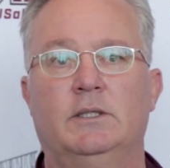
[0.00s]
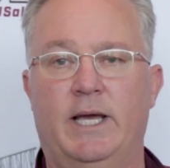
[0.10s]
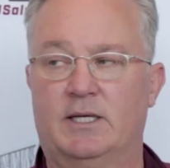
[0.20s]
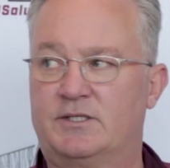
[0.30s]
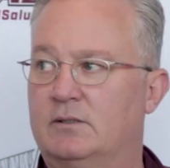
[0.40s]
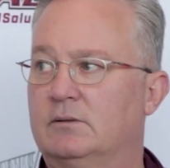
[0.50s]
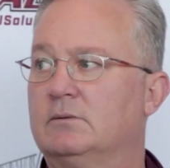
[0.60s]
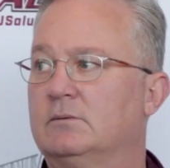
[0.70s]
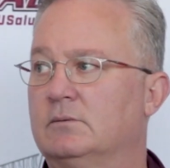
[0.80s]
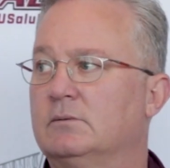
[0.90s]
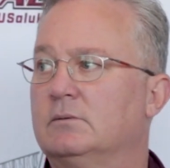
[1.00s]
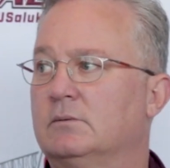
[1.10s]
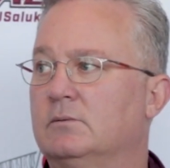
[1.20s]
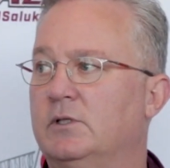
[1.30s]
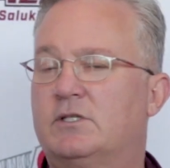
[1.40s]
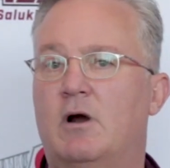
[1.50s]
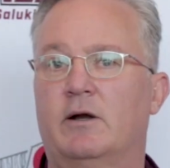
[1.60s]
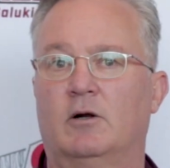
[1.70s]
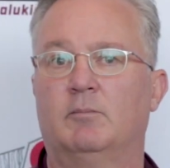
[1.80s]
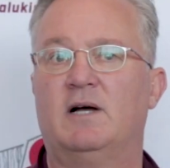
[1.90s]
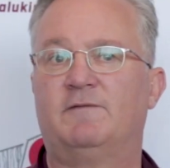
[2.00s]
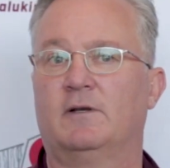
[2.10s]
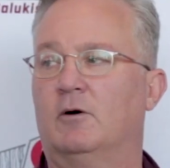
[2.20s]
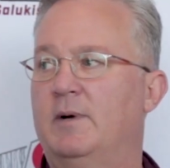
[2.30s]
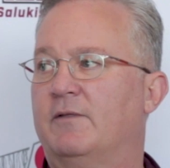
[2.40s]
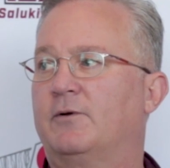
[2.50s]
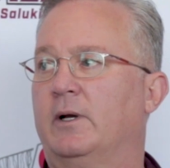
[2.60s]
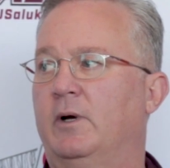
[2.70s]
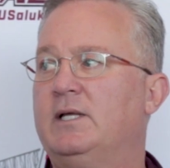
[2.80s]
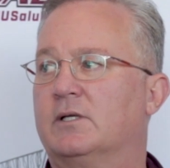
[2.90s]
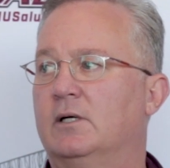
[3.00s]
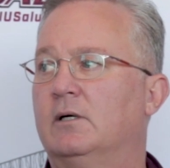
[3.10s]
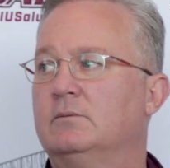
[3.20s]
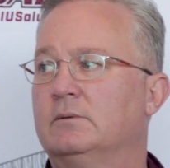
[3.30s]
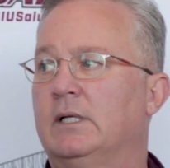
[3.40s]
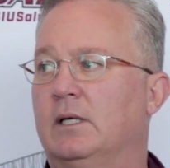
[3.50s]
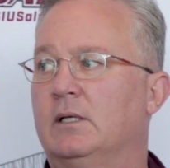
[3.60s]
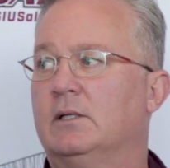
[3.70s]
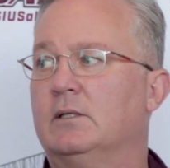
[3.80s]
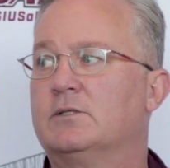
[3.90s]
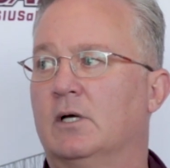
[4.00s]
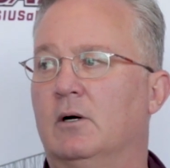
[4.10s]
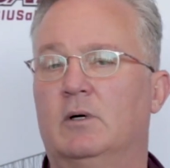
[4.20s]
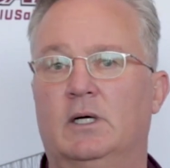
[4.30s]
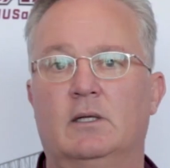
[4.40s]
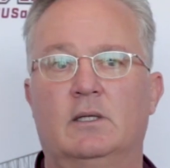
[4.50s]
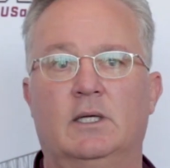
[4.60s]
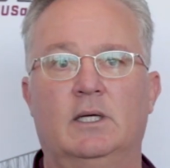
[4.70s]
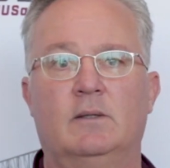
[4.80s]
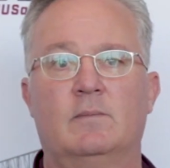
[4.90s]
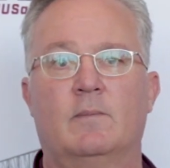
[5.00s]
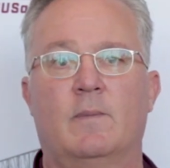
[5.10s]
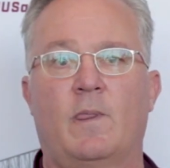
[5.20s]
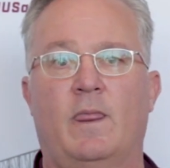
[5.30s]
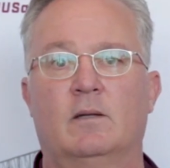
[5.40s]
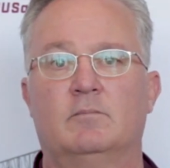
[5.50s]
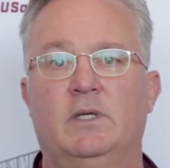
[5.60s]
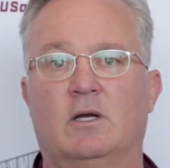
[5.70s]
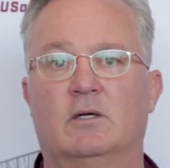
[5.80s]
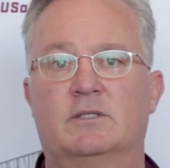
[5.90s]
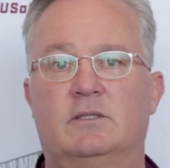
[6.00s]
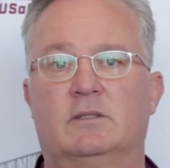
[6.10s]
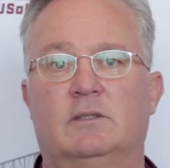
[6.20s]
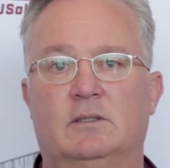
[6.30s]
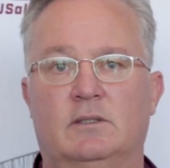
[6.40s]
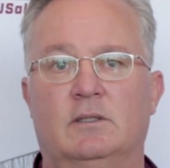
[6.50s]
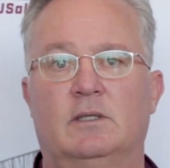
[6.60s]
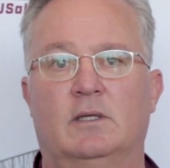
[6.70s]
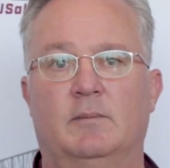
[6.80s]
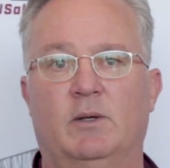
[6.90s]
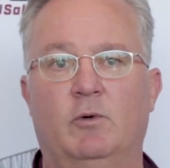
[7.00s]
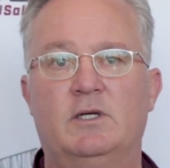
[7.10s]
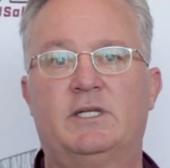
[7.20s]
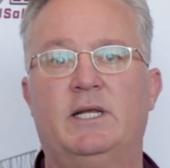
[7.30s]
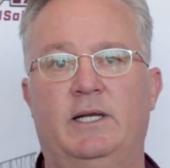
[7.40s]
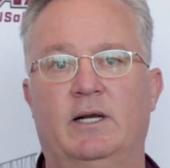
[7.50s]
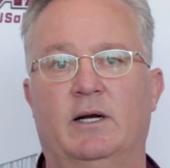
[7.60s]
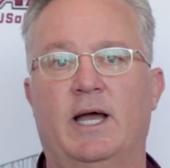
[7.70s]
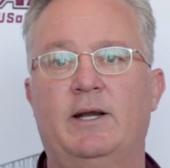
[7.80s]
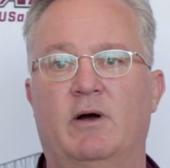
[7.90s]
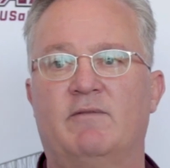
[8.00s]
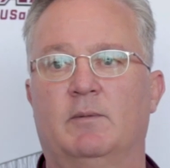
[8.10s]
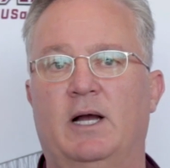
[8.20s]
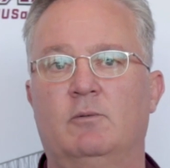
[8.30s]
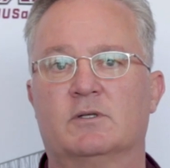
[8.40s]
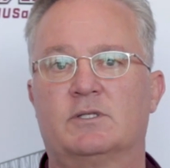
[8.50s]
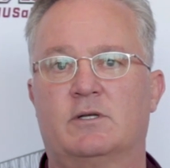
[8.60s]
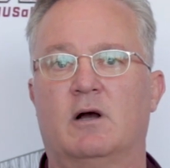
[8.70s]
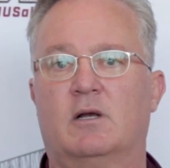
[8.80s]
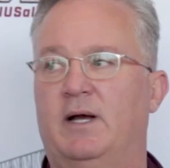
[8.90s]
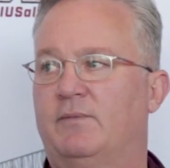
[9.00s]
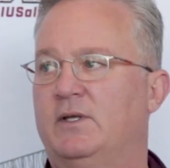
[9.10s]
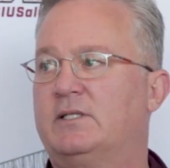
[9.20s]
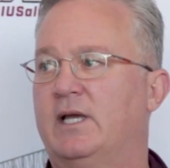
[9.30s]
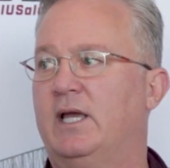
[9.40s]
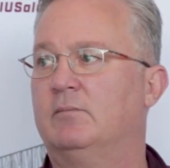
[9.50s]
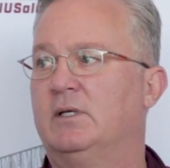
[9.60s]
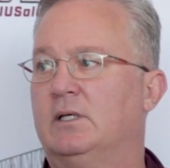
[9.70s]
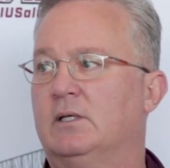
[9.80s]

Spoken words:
Yes. We started on Buffalo about 3 weeks ago. So, because, I mean, we're sitting here, and I know everybody wants to talk about this game,